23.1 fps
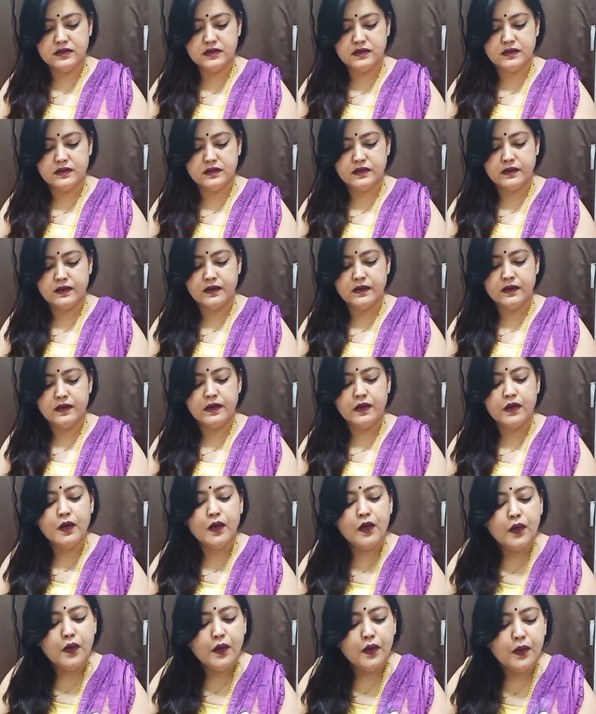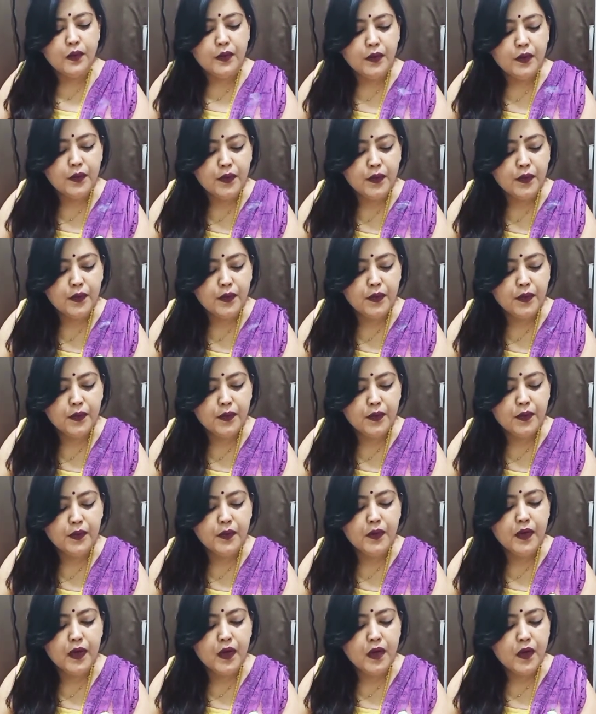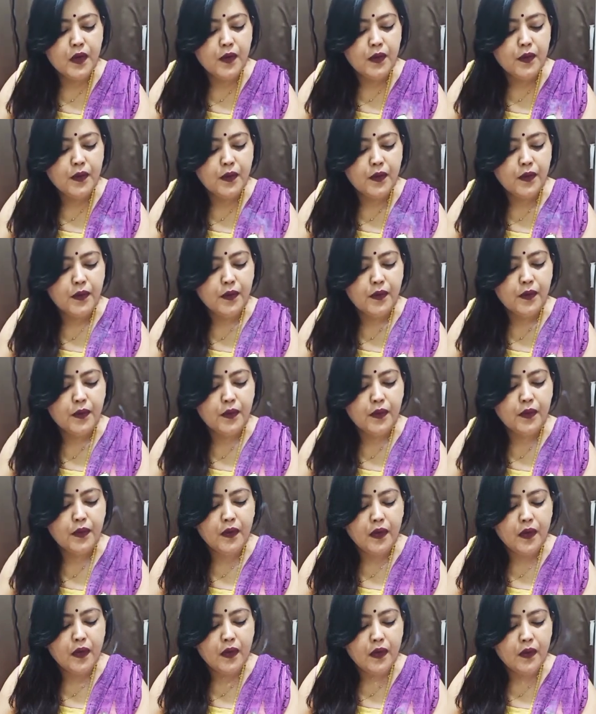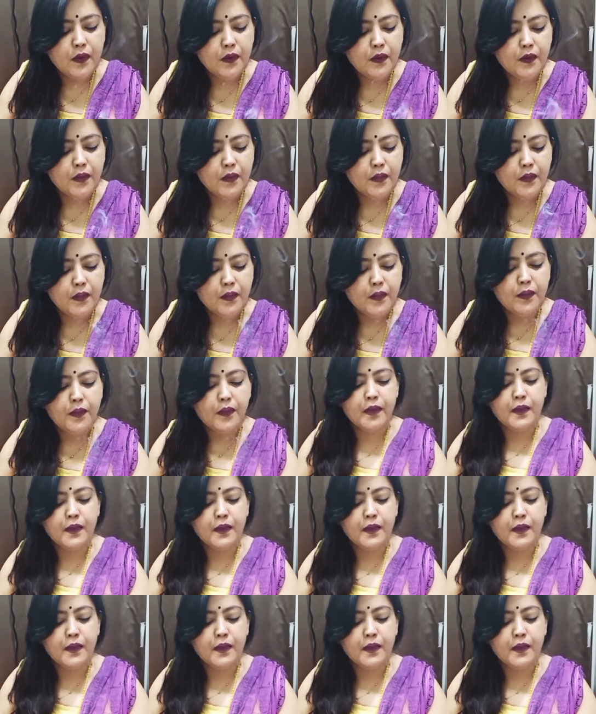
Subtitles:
Nothing is said.